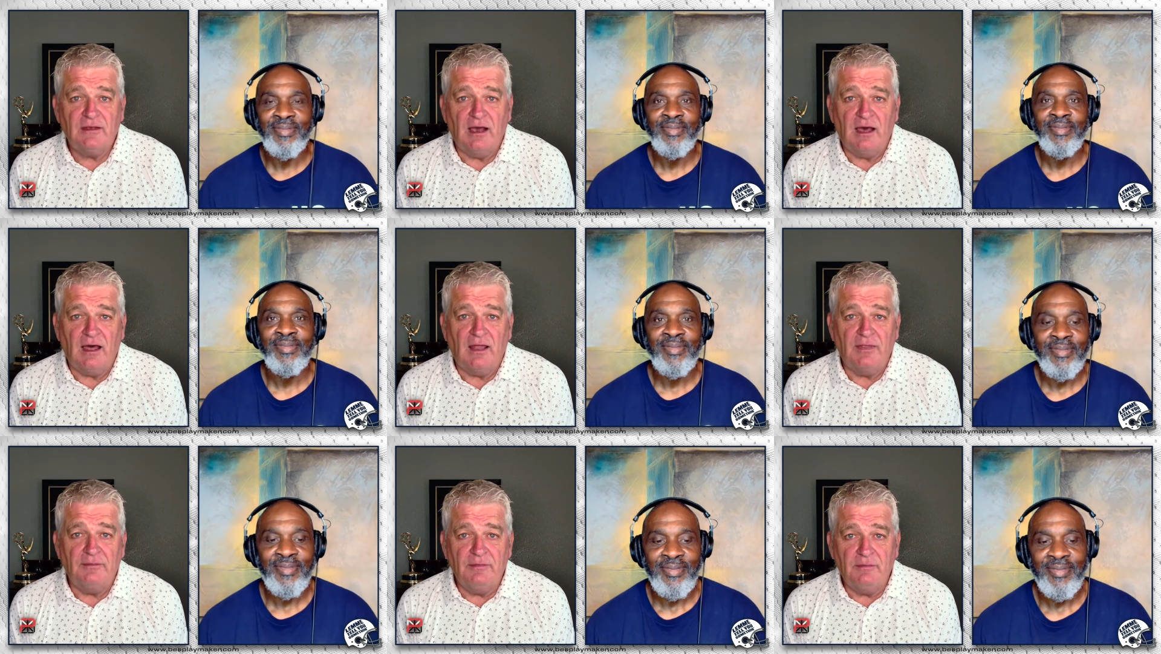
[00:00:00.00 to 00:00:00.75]
Speaker 1: uh,
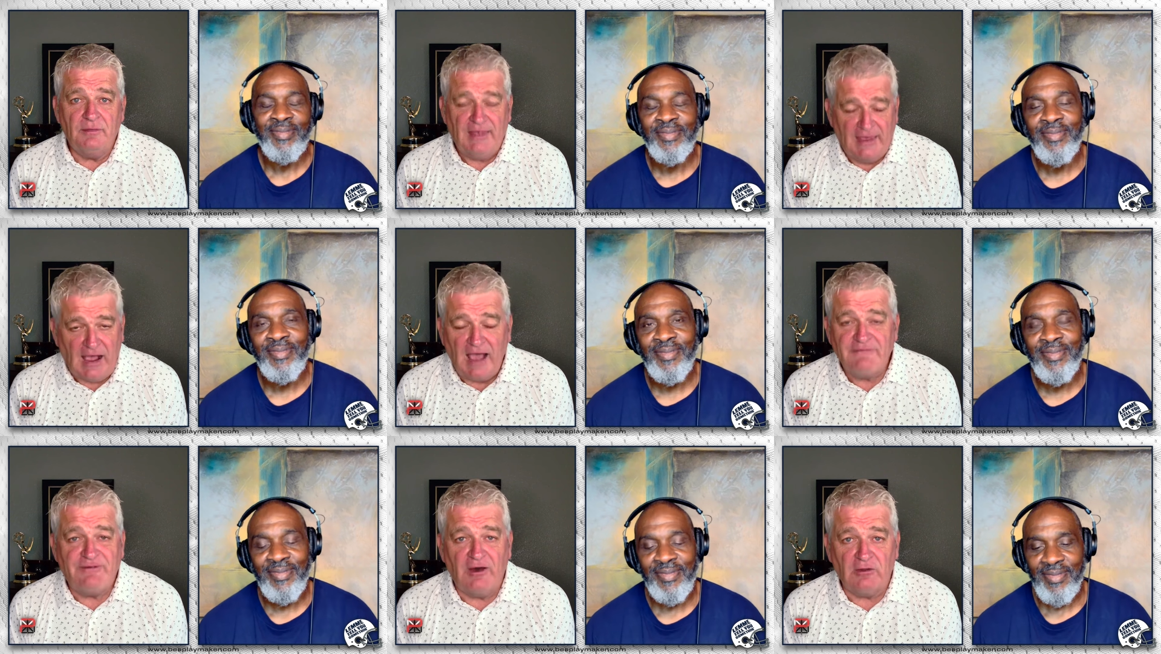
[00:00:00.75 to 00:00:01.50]
they
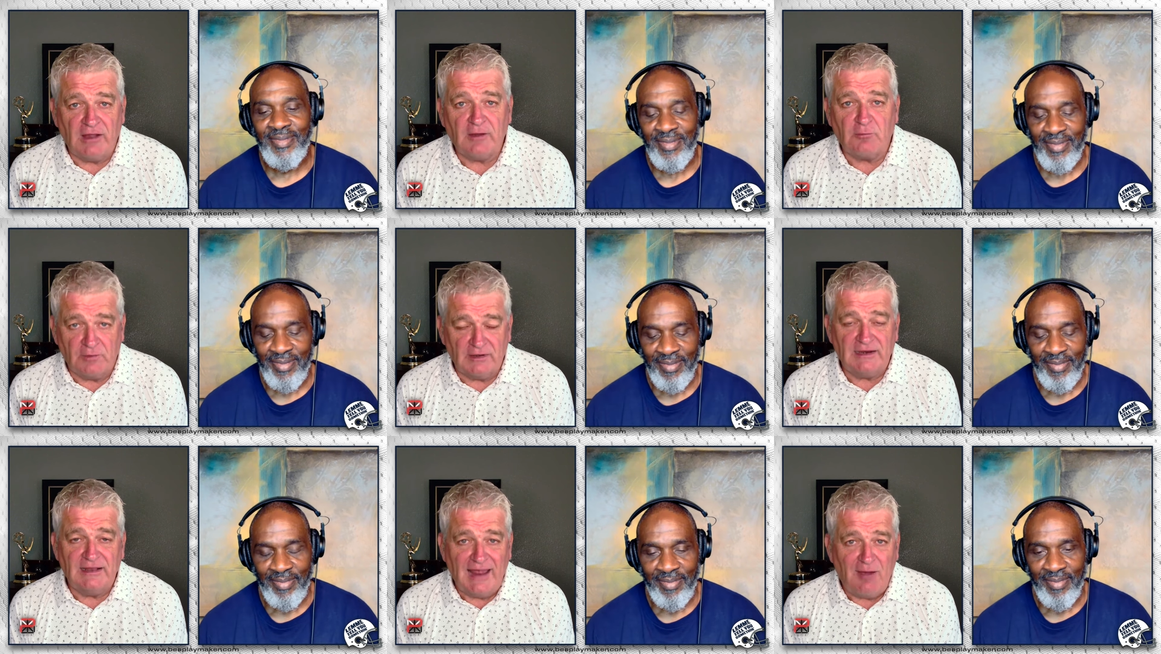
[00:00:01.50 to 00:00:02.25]
I felt like
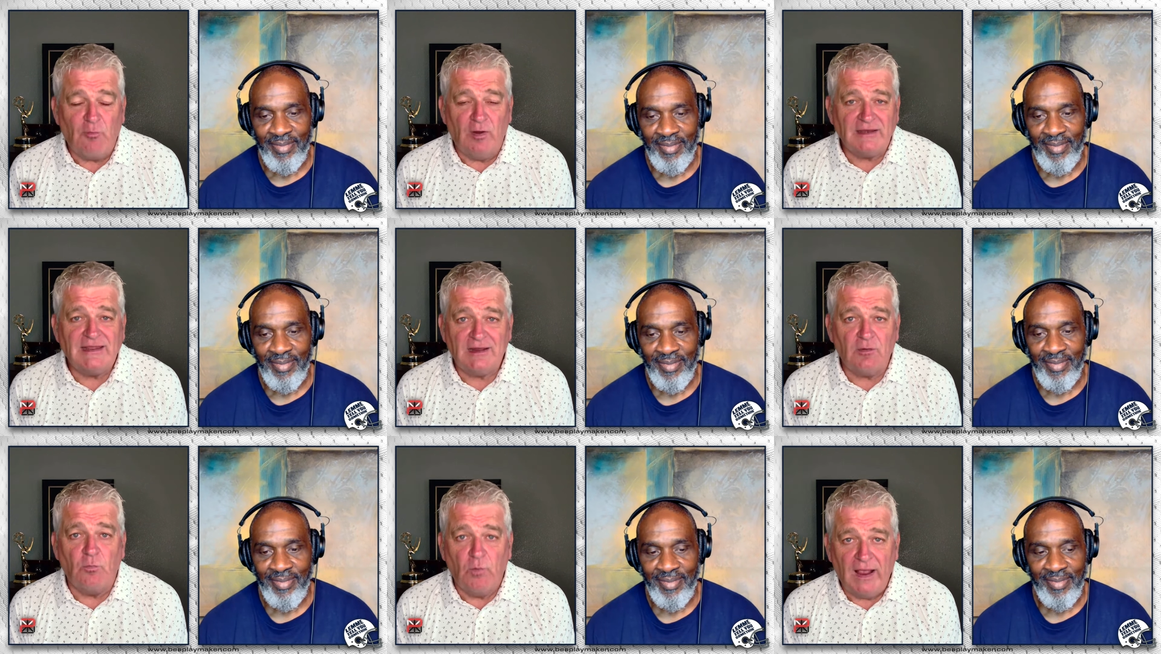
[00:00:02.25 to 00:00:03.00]
really let one
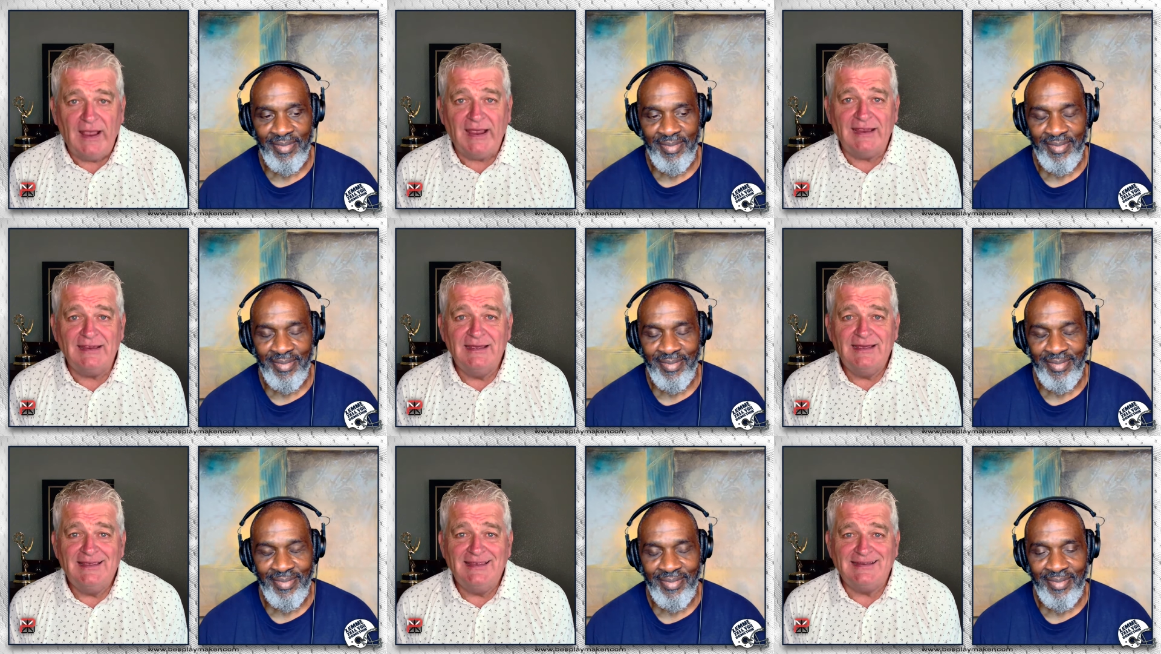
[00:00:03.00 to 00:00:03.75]
get away
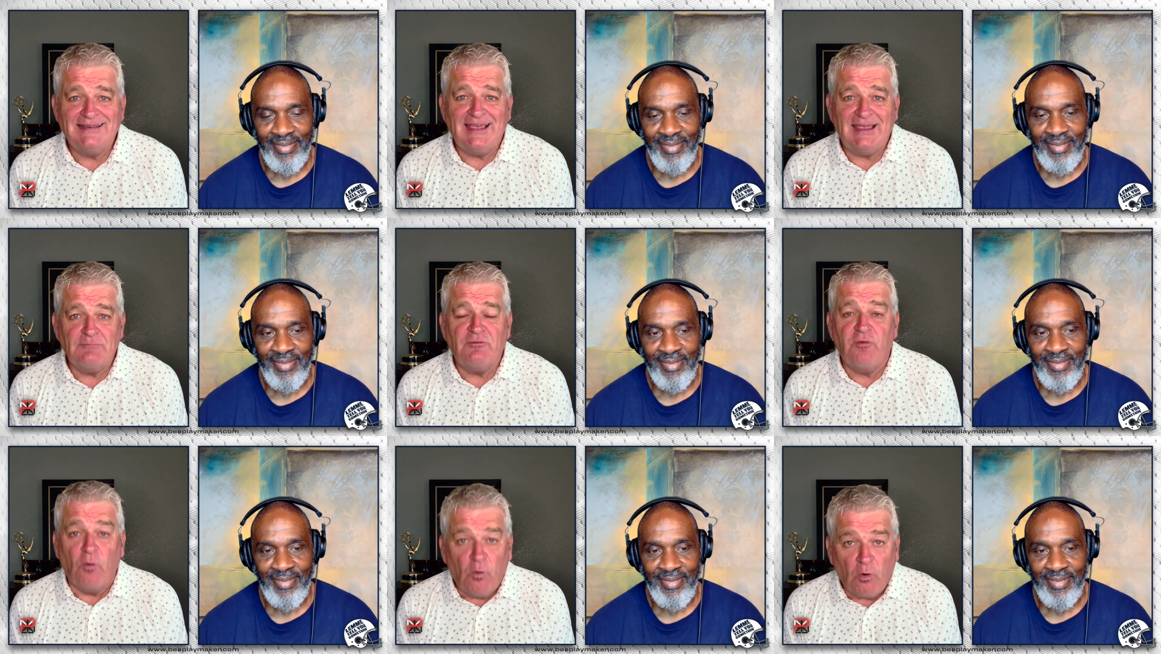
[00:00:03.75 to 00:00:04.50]
in Game
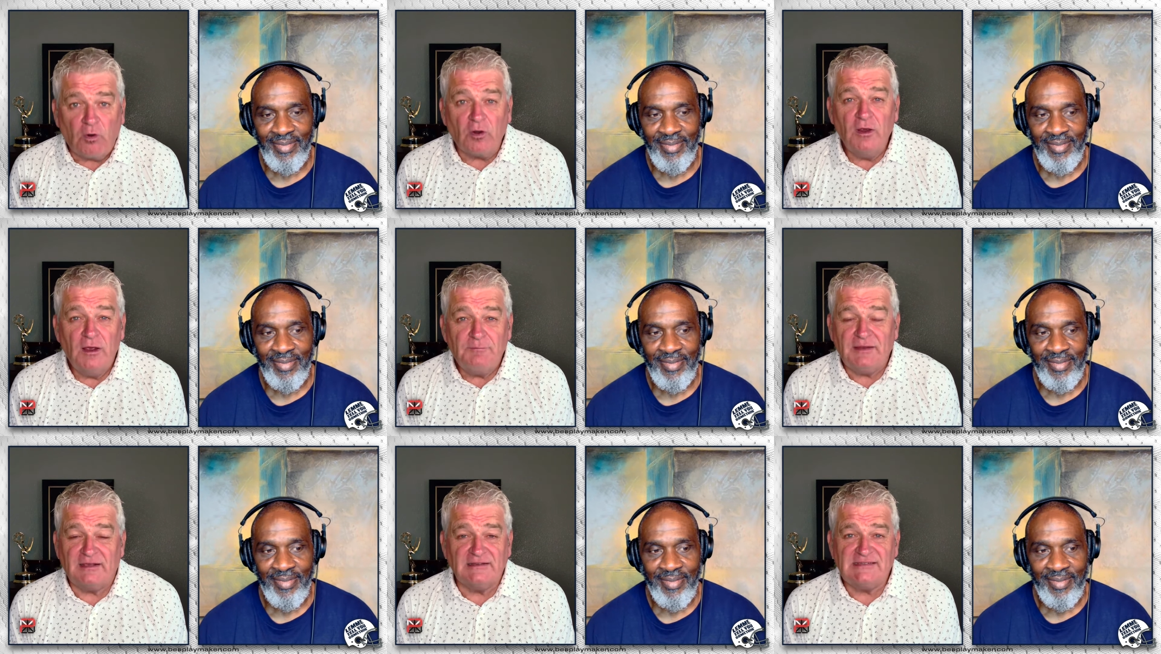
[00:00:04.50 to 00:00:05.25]
Four
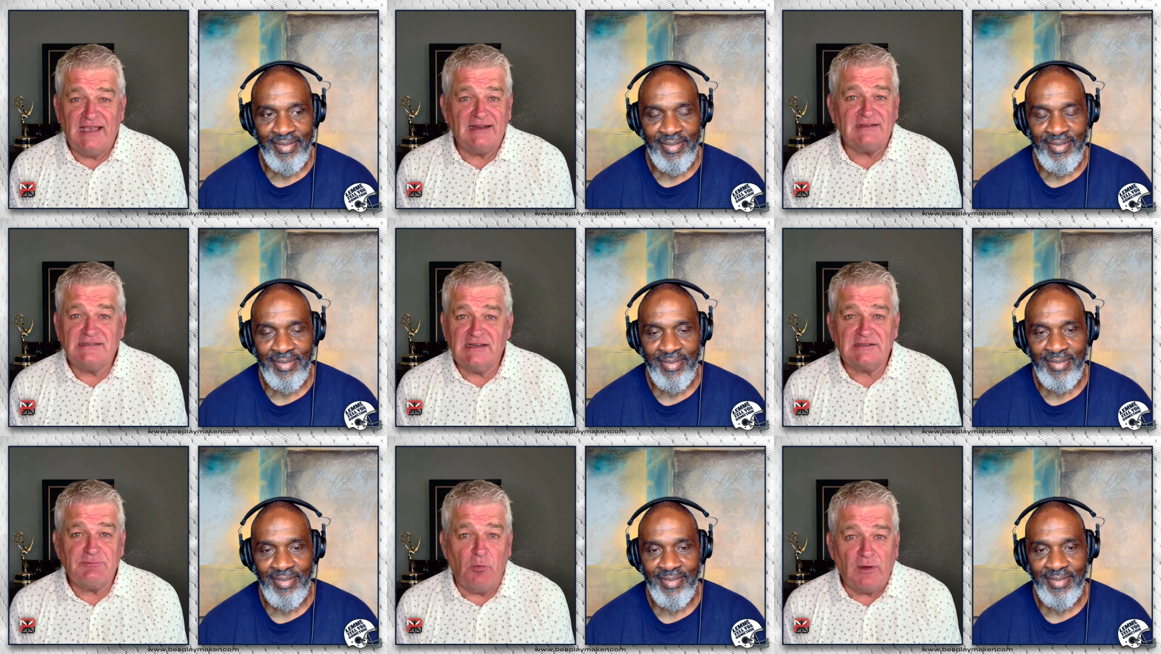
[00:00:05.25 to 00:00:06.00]
because they had a
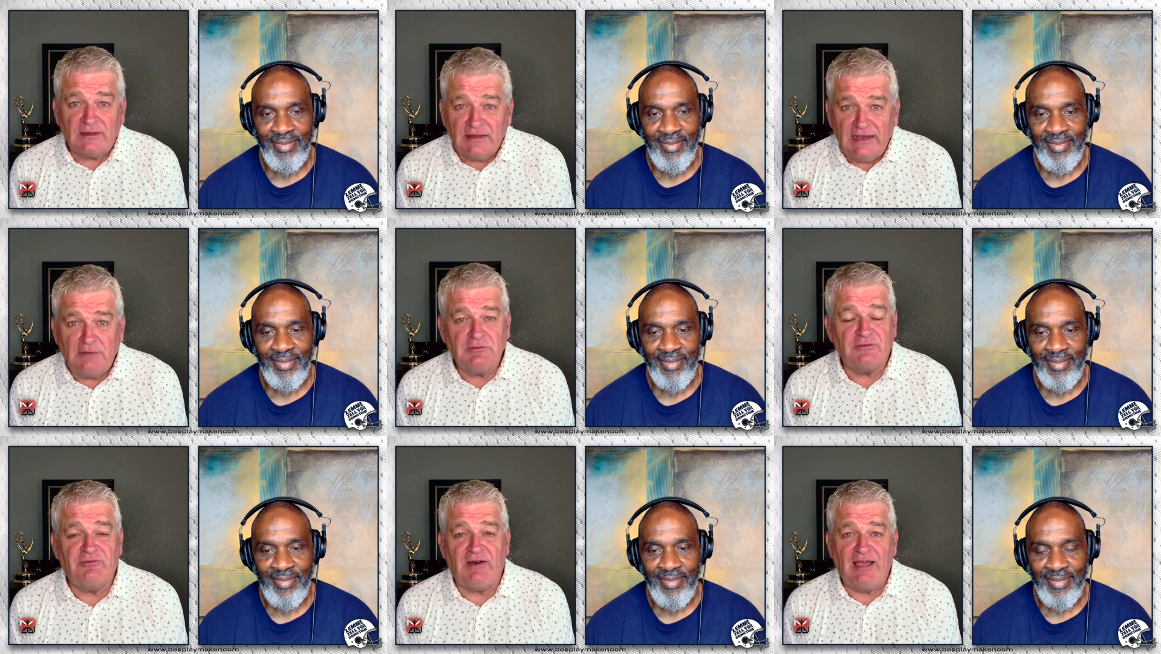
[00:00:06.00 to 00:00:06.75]
six-point lead
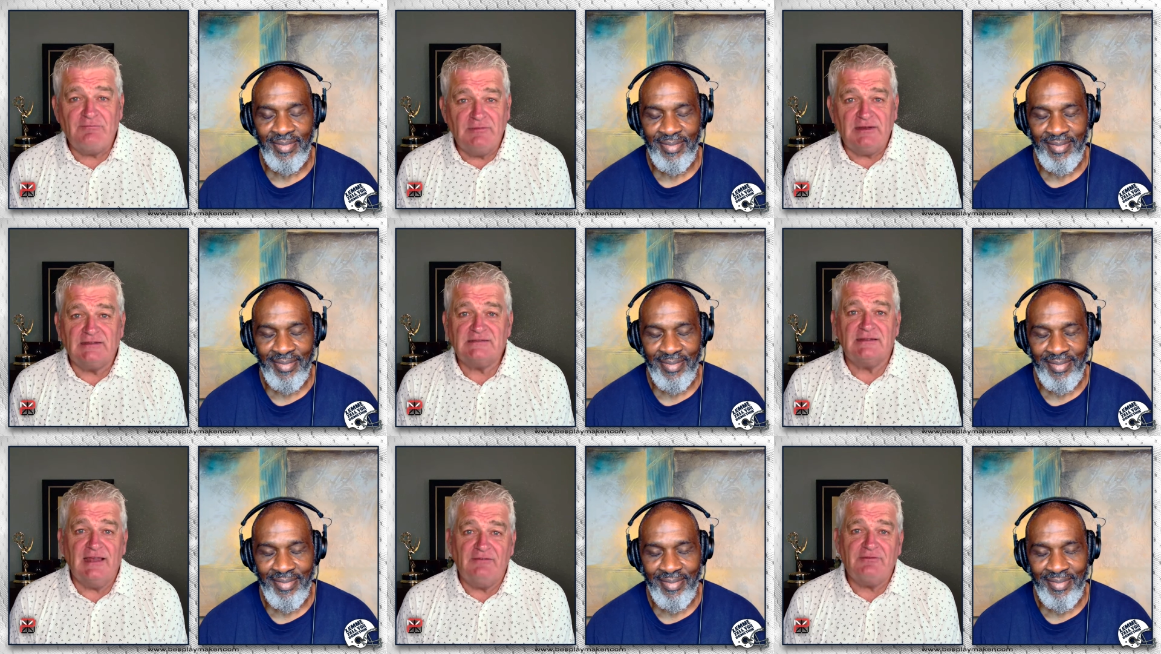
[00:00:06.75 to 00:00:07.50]
with five
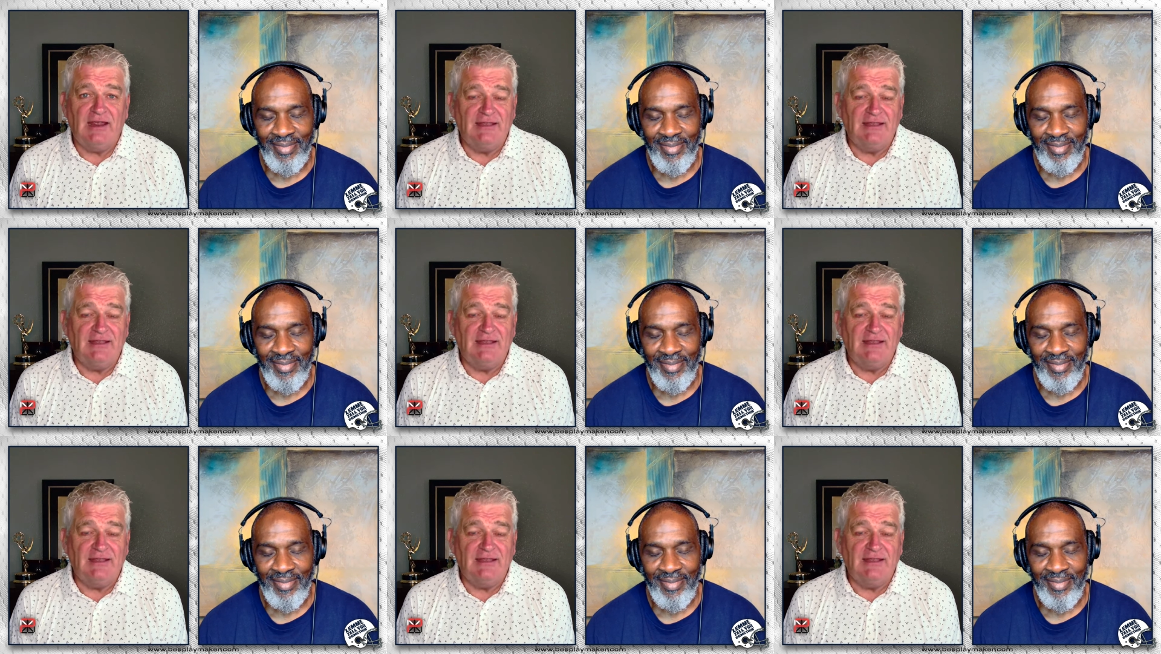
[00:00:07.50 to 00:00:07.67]
minutes left,